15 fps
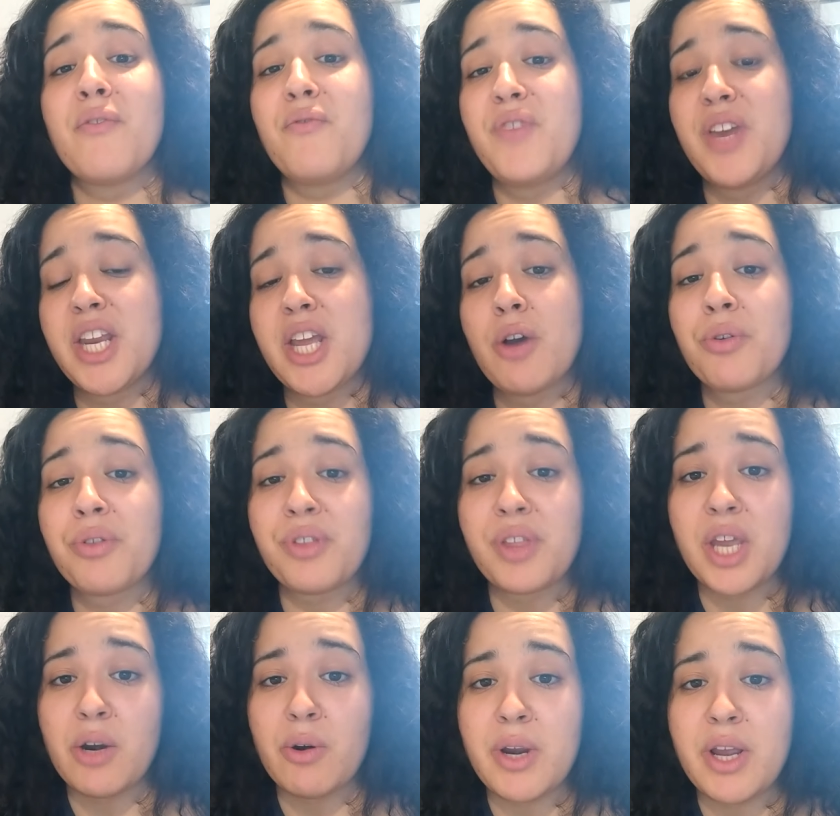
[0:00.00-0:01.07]
Video
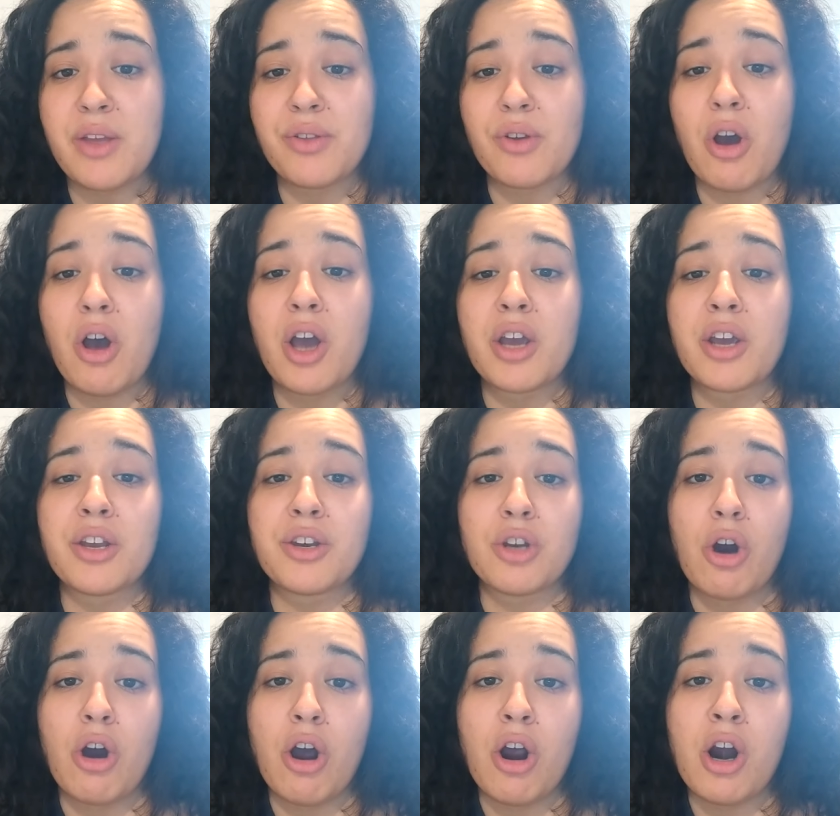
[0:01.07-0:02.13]
series on
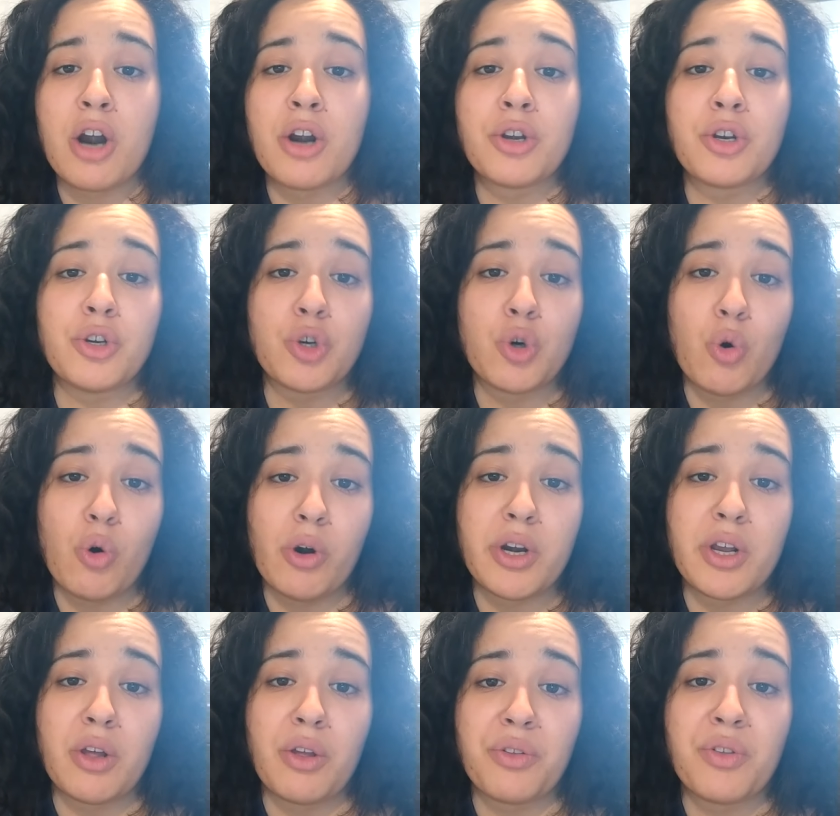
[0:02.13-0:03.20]
guitar
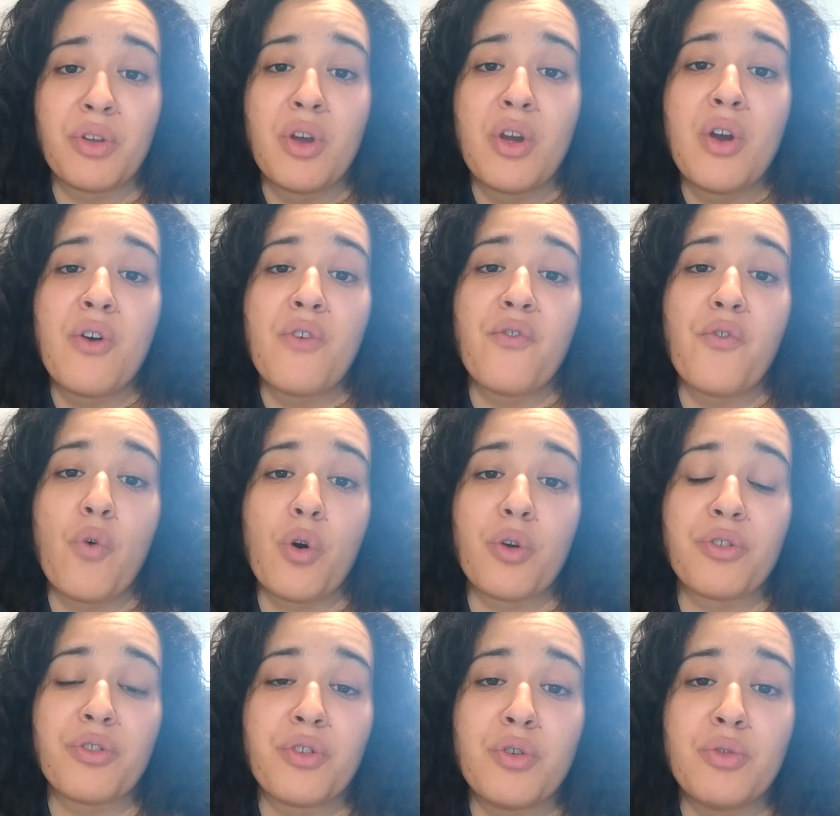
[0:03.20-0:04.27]
tutorials for
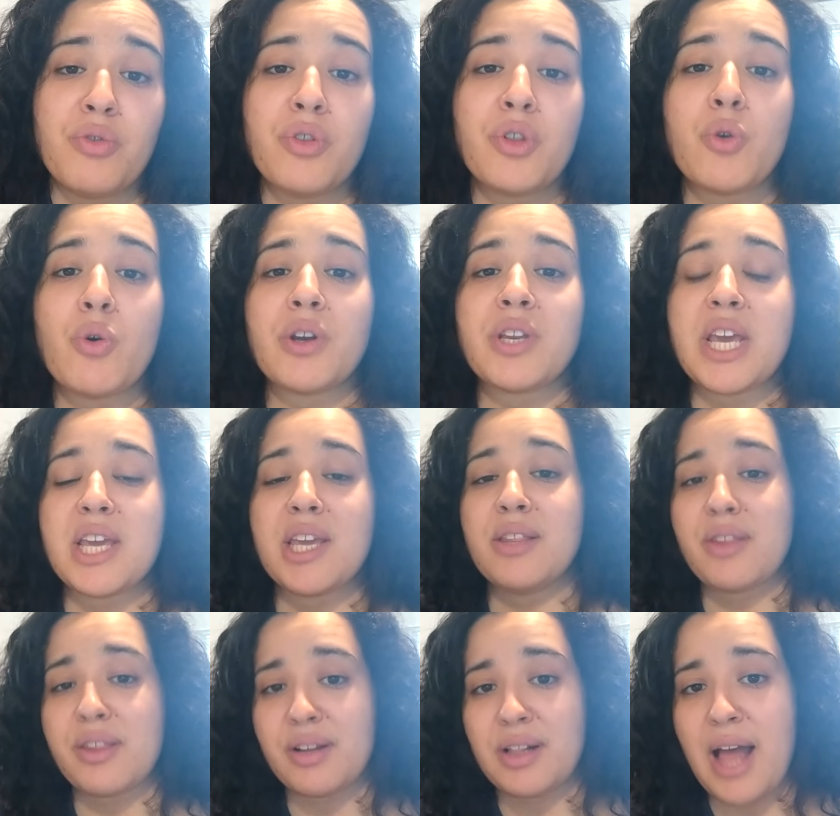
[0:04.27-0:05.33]
students who are
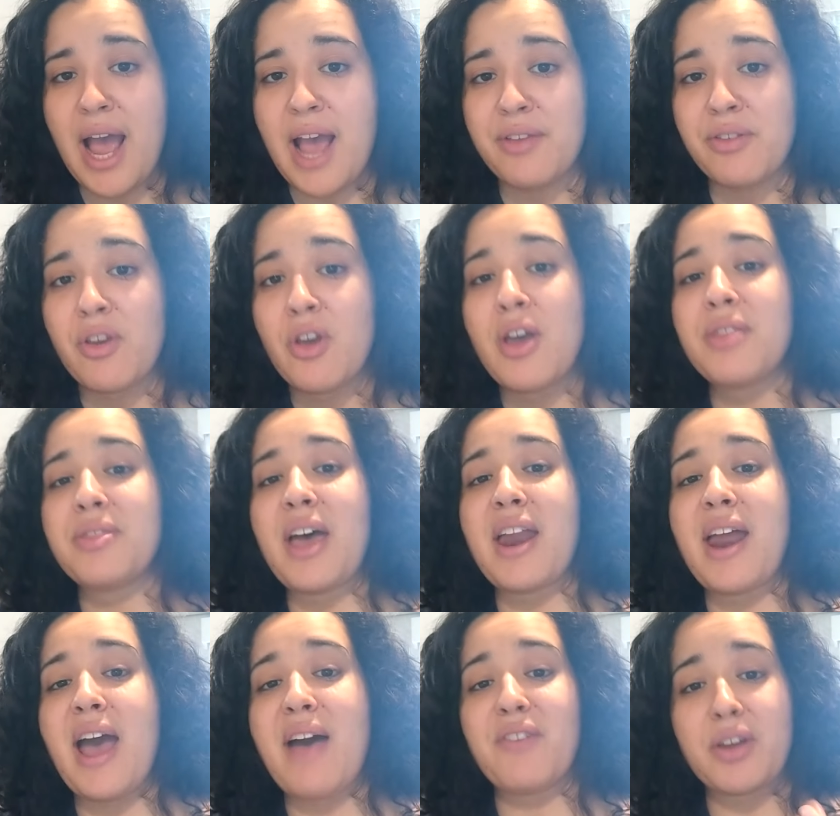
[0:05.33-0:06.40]
taking this class
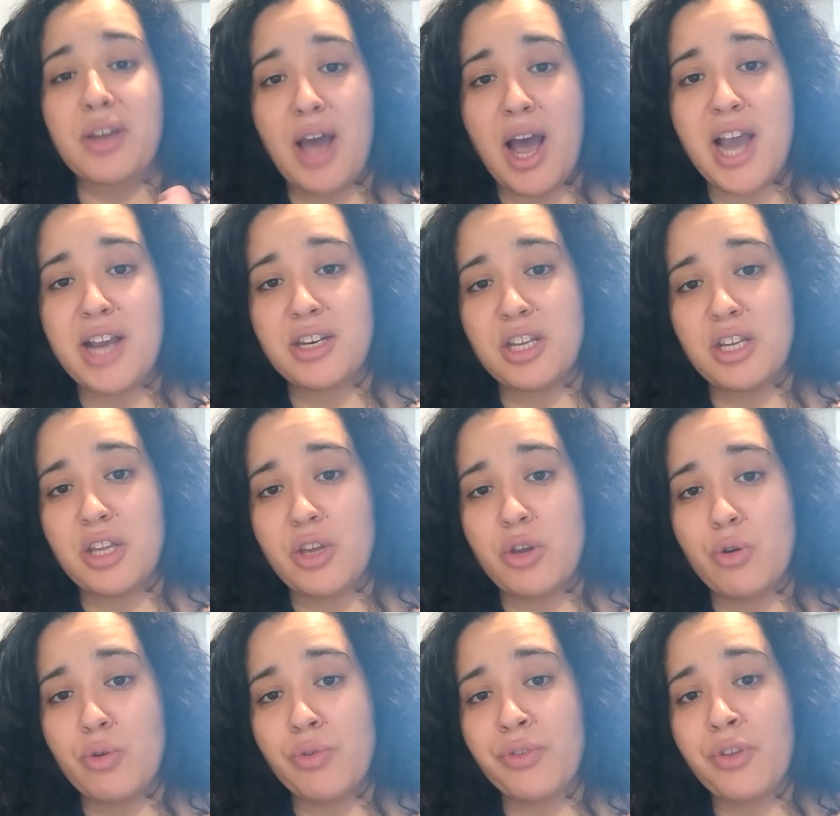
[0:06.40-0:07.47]
that have a guide to
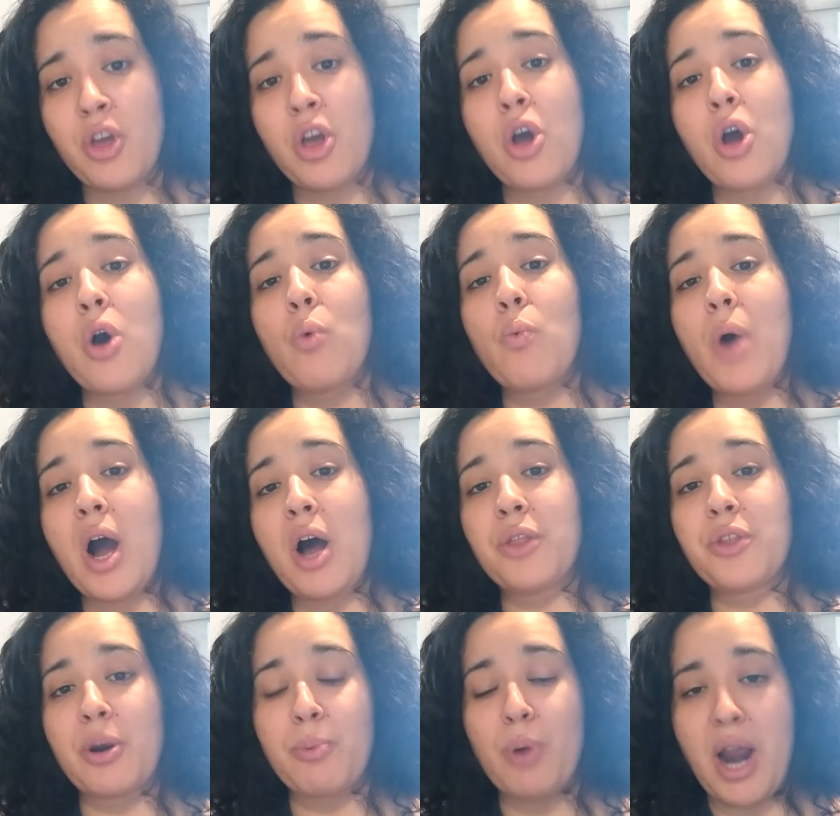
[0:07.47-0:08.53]
use while
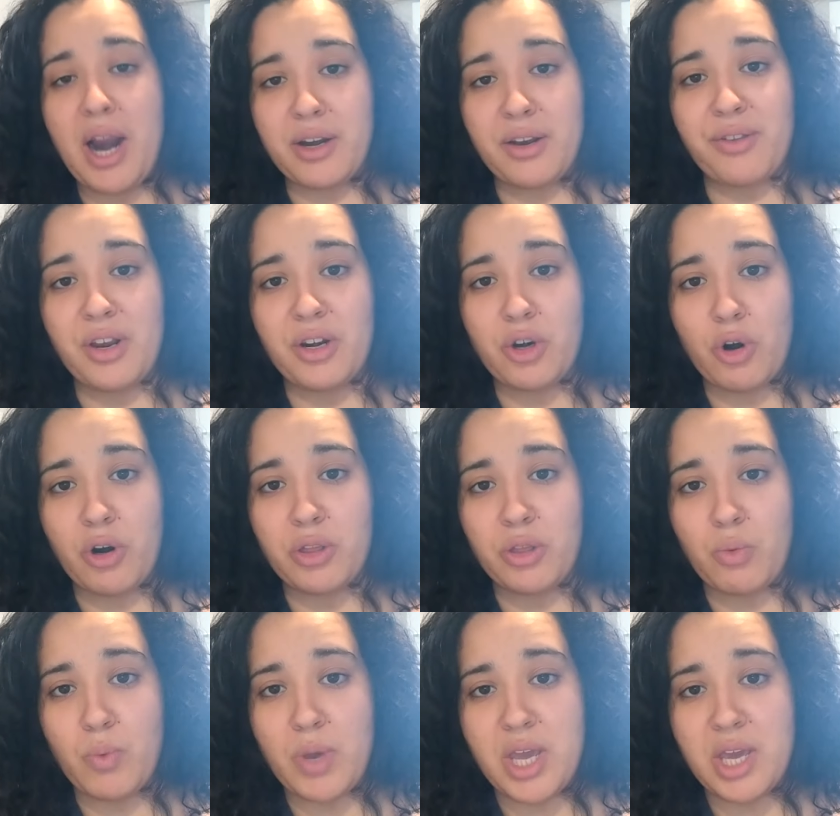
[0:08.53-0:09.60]
they're practicing during
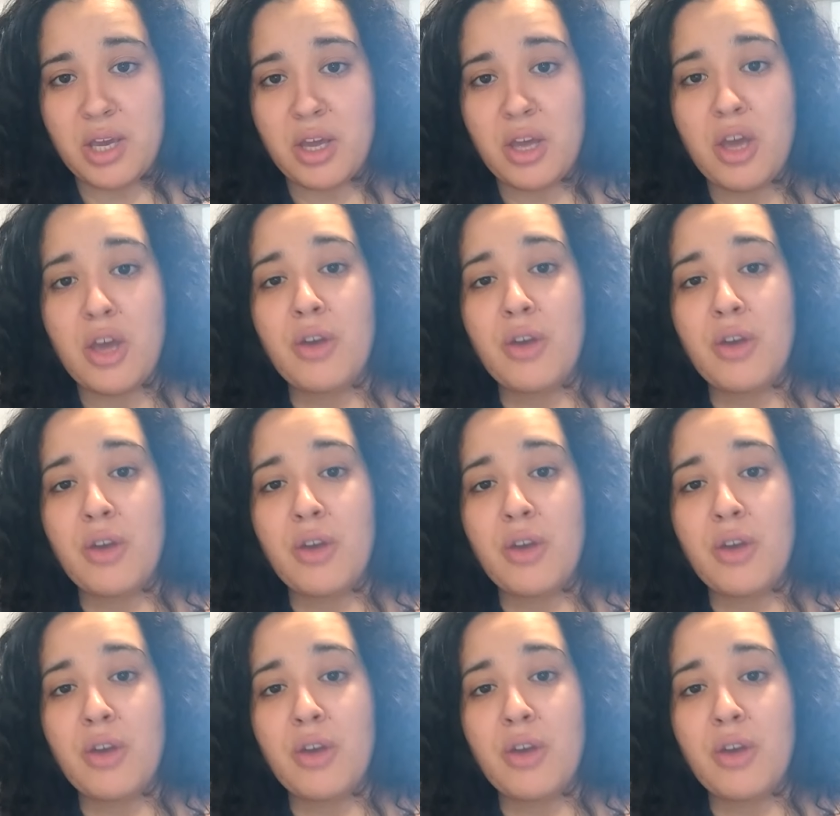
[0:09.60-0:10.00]
the week.